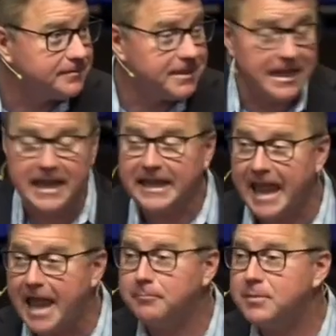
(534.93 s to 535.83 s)
That he
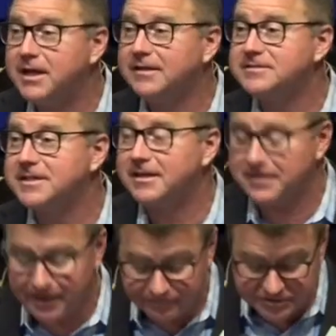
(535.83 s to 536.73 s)
can be content
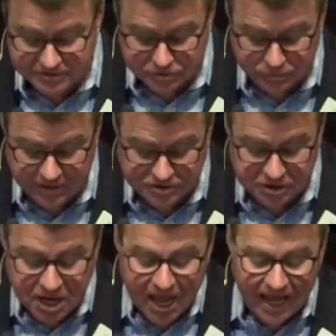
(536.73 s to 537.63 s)
in every
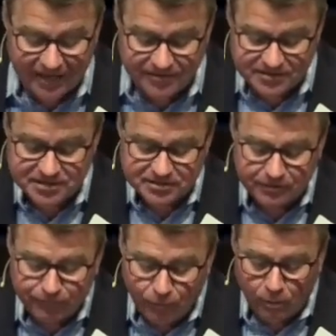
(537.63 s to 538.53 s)
situation. And this
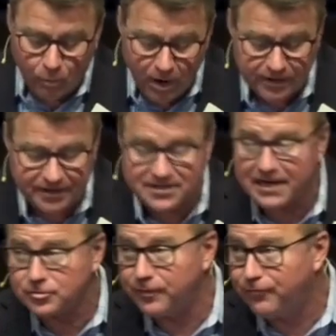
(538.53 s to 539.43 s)
isn't 4 1, it's
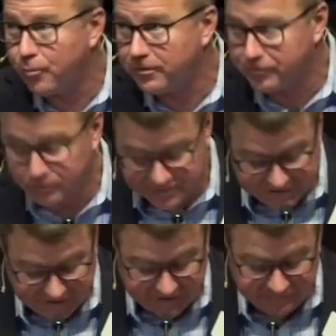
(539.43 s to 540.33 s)
actually 4
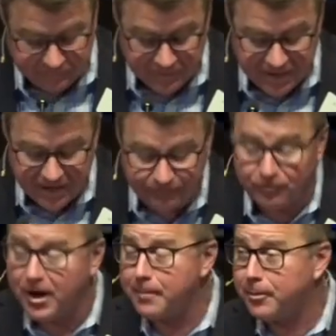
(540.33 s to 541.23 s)
13, and
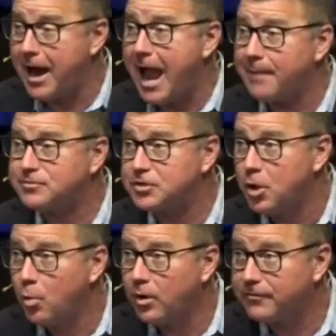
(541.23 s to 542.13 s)
per- perhaps
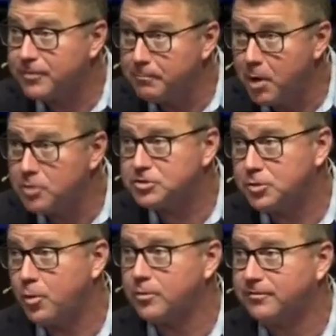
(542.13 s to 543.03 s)
one of the most
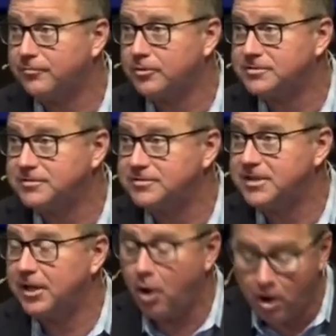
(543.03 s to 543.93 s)
quoted verses
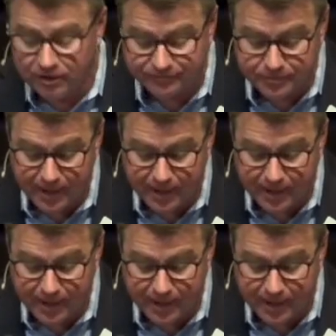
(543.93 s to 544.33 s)
in all of the